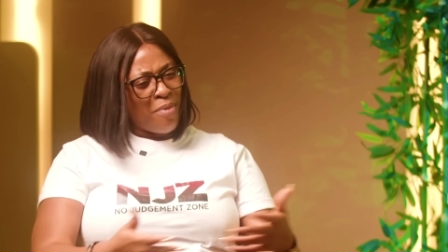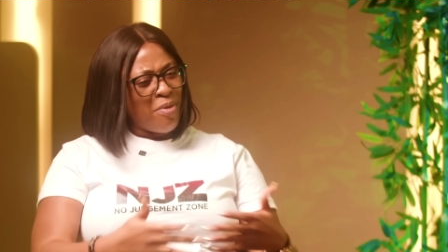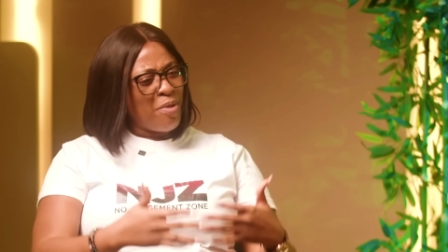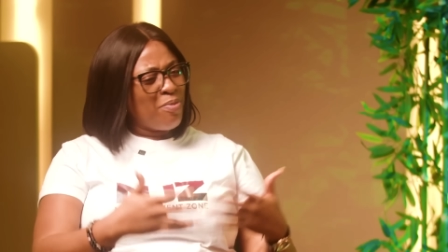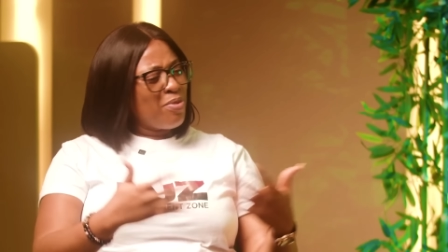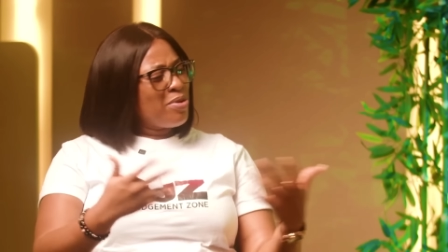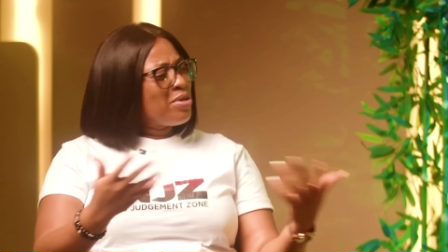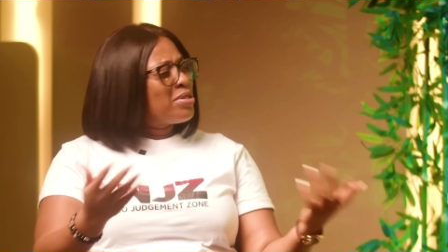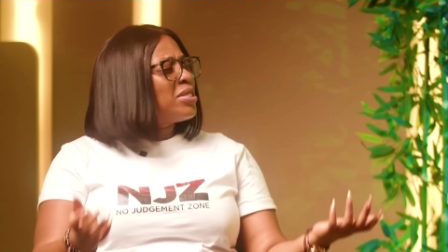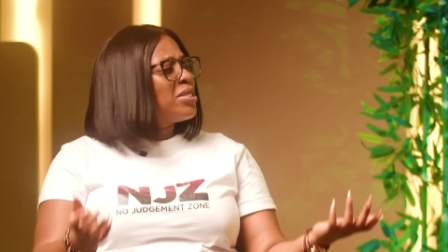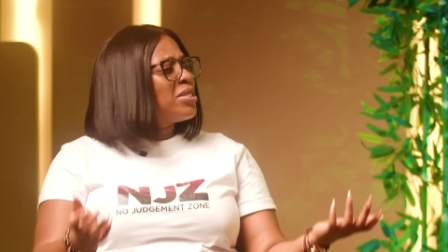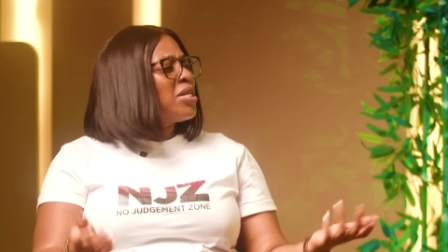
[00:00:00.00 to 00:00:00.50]
people
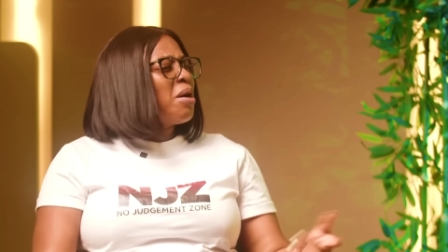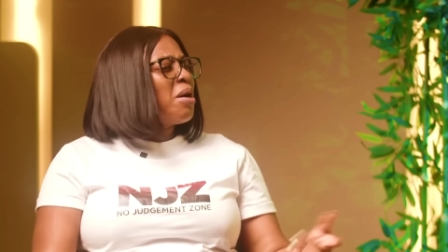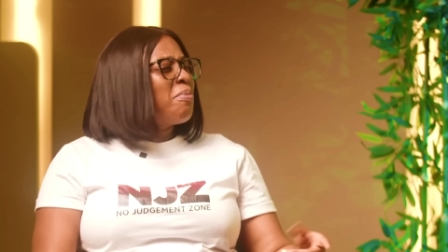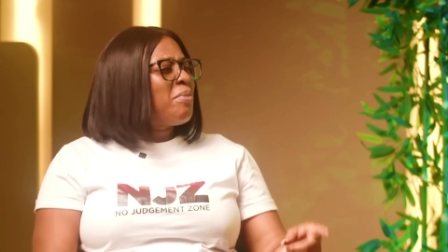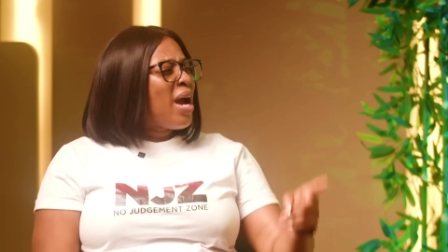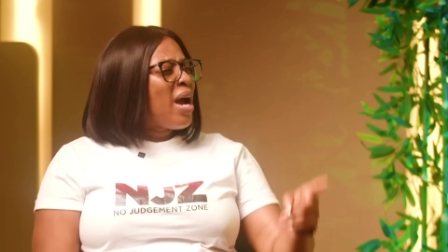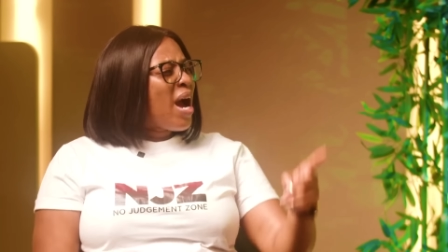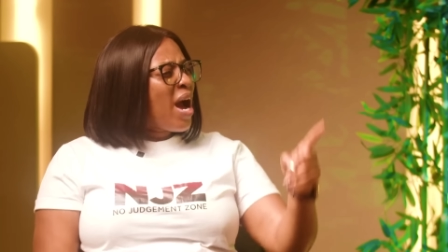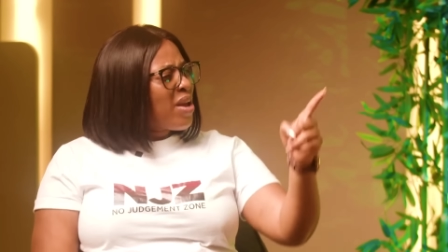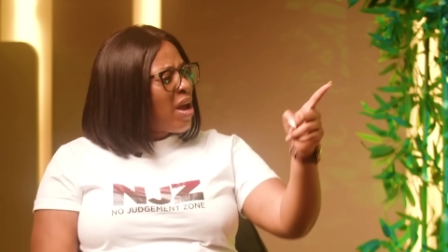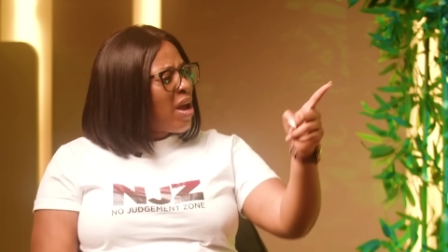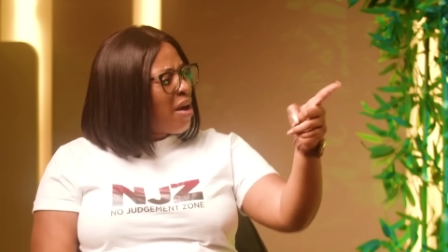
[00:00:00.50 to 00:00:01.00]
used to tell me,
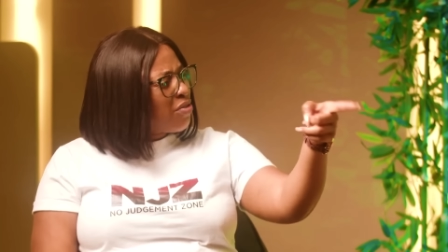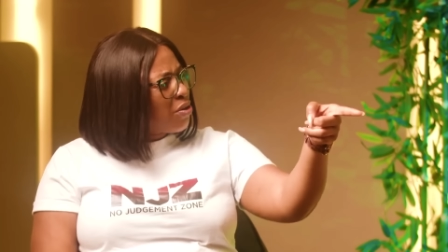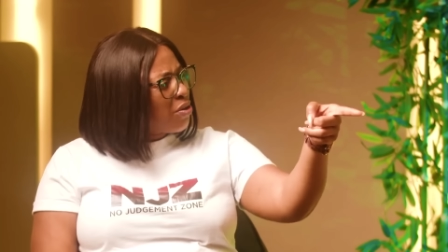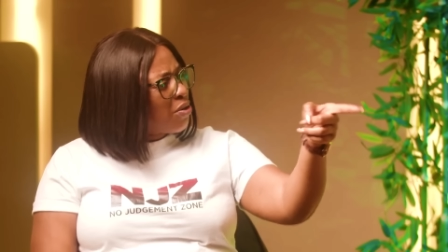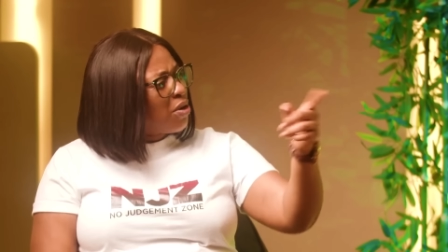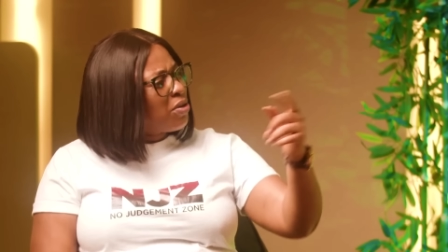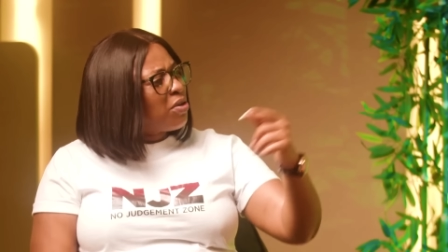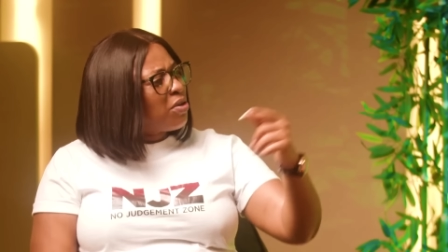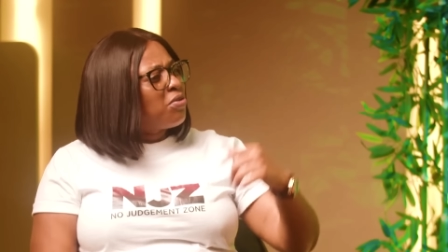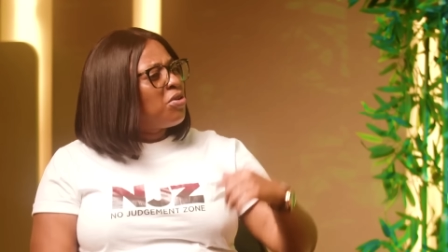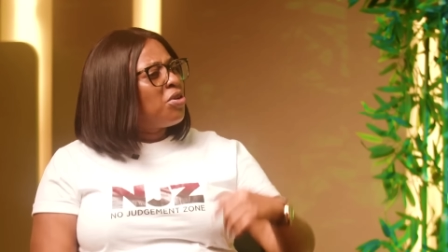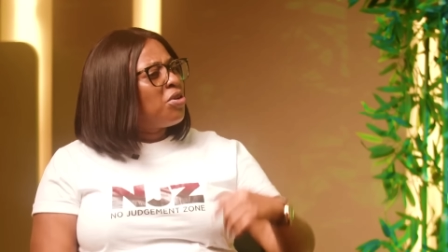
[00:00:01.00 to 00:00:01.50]
you have the
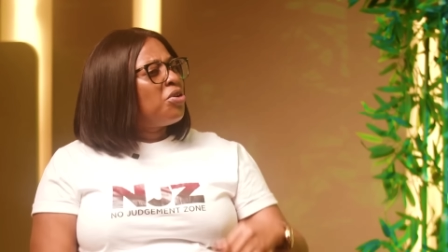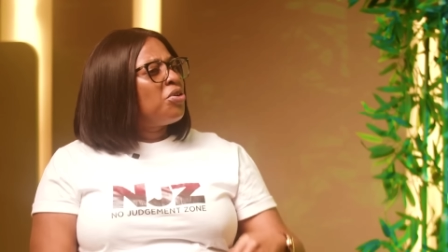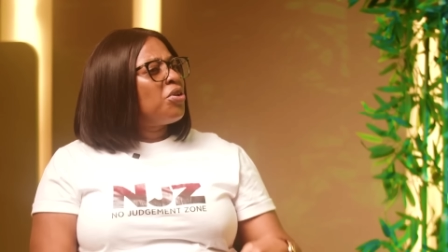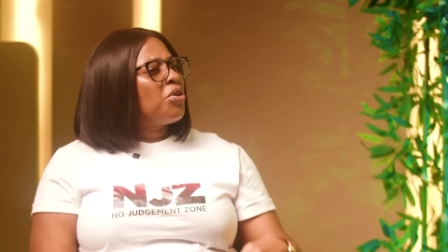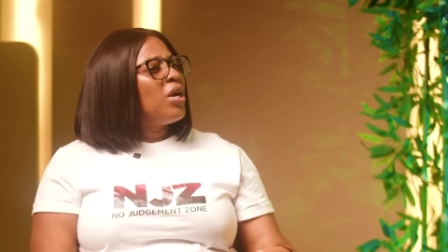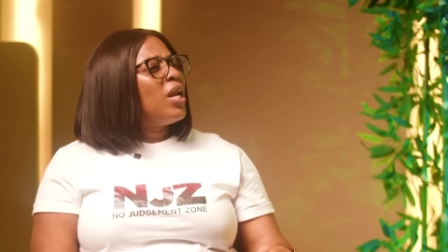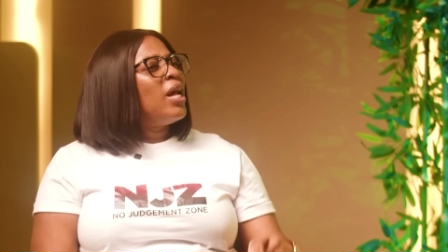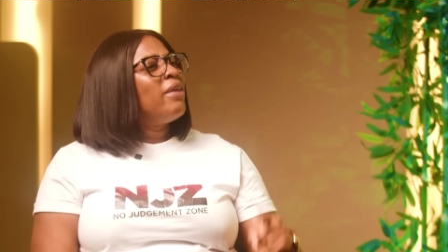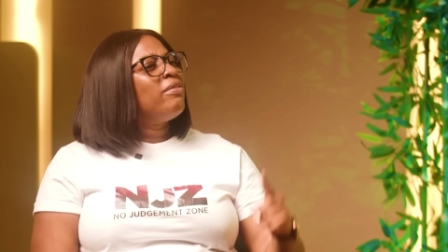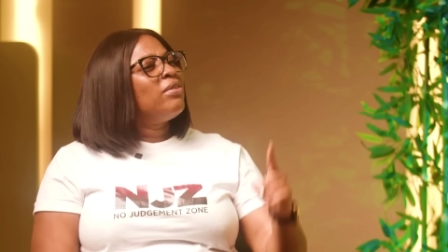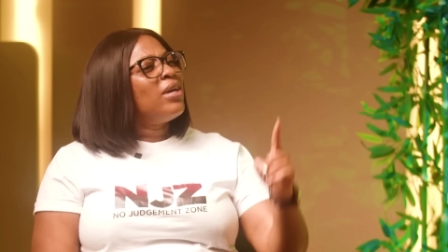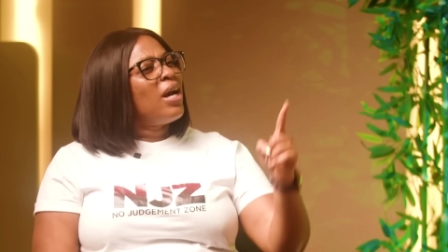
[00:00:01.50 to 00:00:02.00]
call of God on your
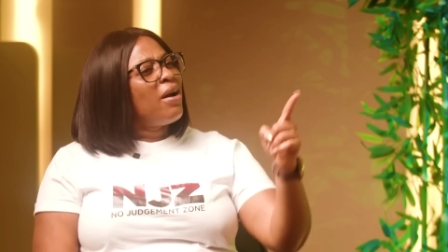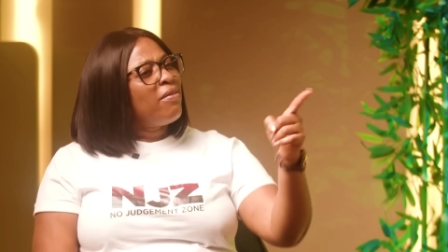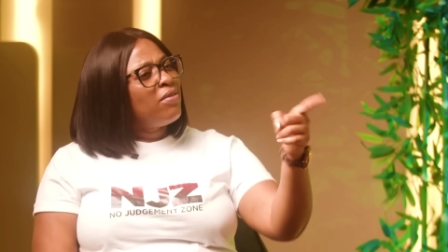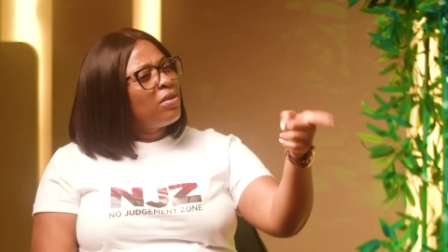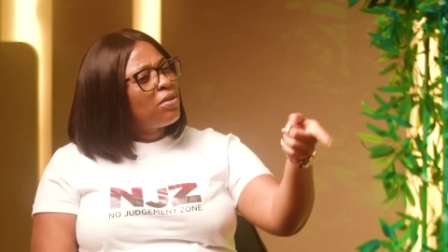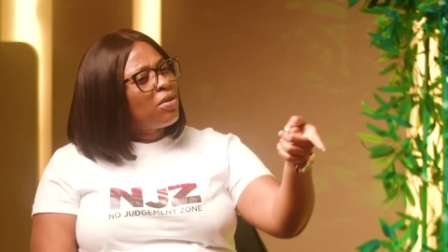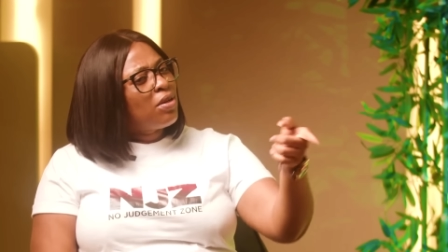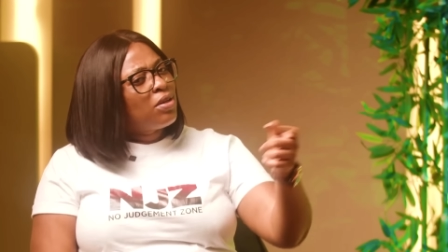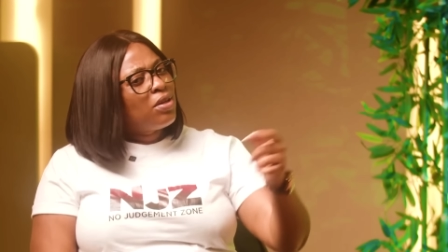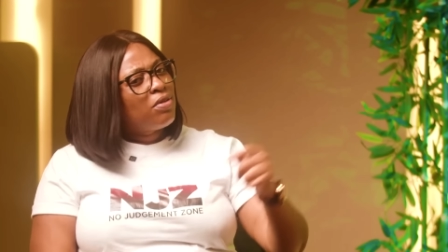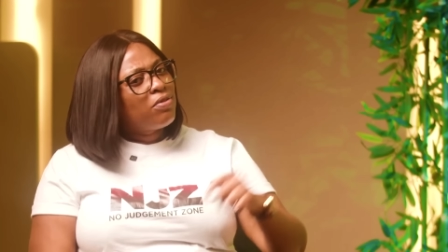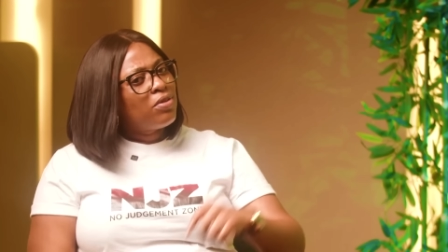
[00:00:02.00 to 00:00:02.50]
life, you have the
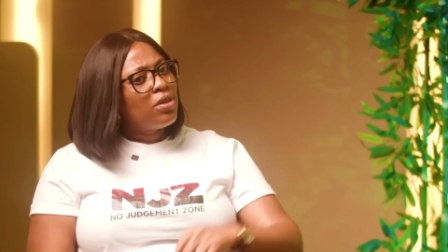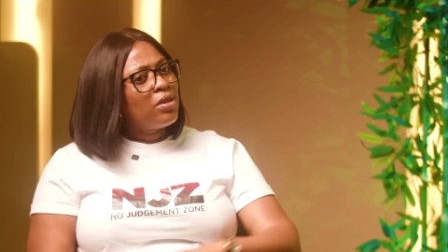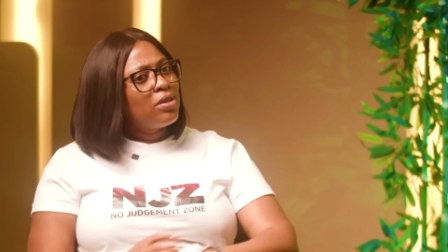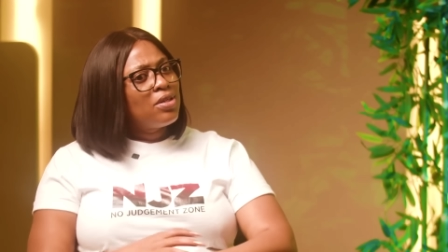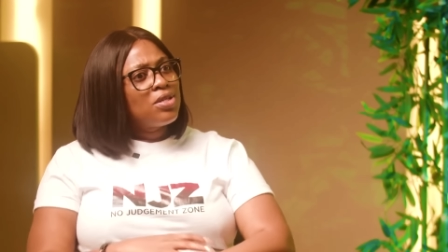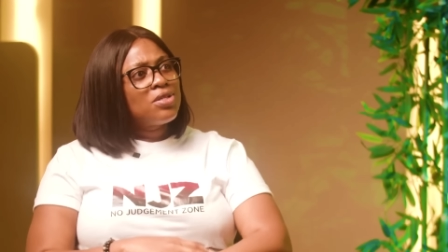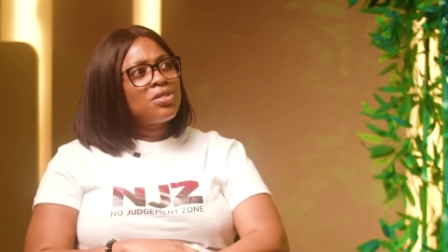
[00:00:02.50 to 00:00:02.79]
call of God.